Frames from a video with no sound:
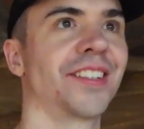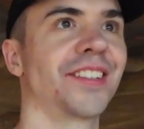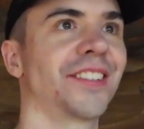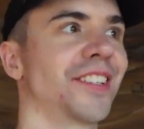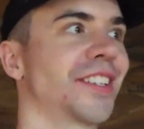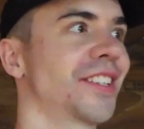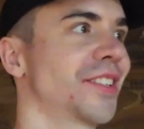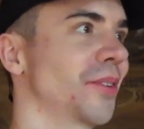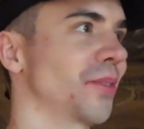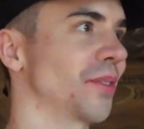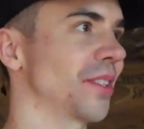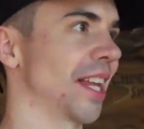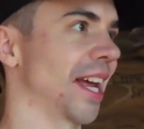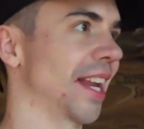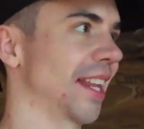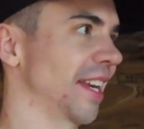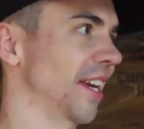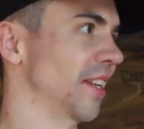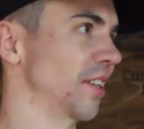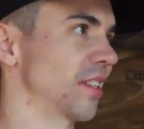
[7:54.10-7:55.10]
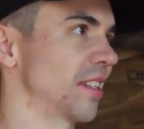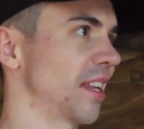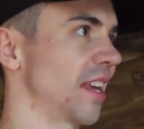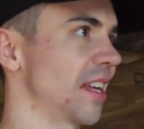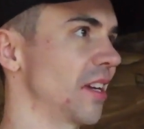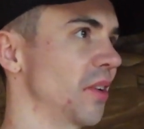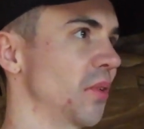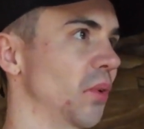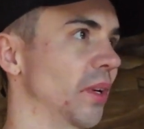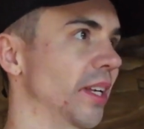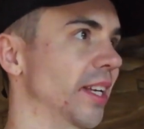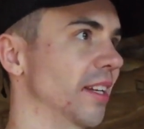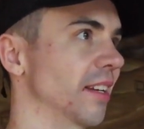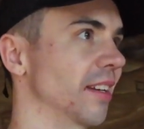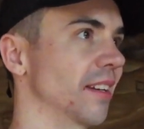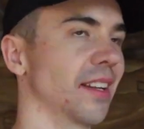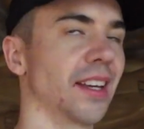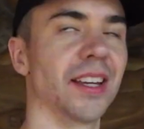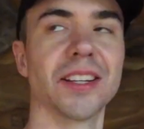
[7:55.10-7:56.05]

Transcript: Just sort of standing here, just taking it all in.